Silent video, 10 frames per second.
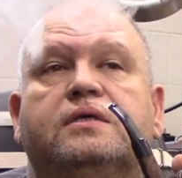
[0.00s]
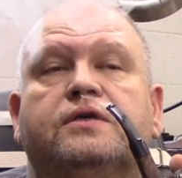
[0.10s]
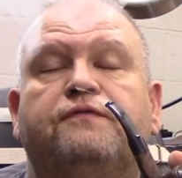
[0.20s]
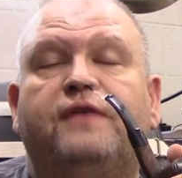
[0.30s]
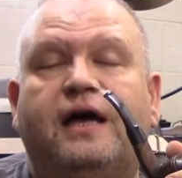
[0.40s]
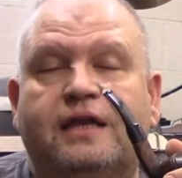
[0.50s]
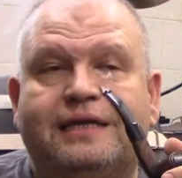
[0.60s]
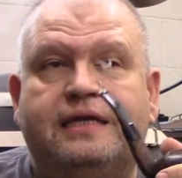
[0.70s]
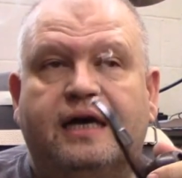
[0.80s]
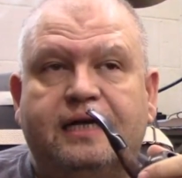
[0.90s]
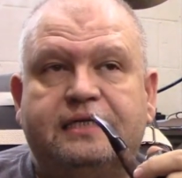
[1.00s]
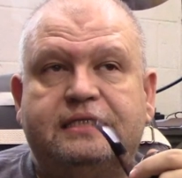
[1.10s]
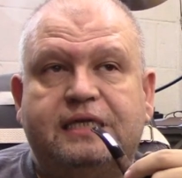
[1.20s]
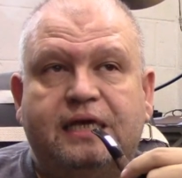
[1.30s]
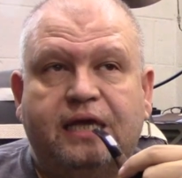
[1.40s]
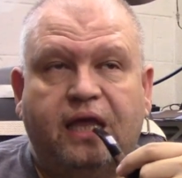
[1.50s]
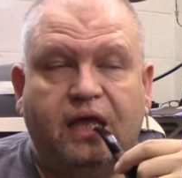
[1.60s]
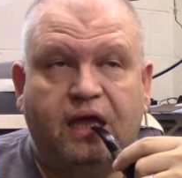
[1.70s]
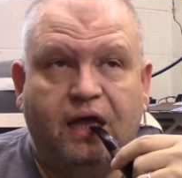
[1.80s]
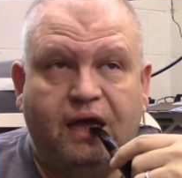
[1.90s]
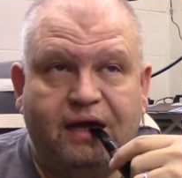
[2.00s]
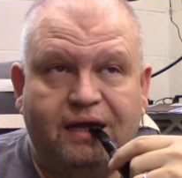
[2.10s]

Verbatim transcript: So Valentine's Day, yeah.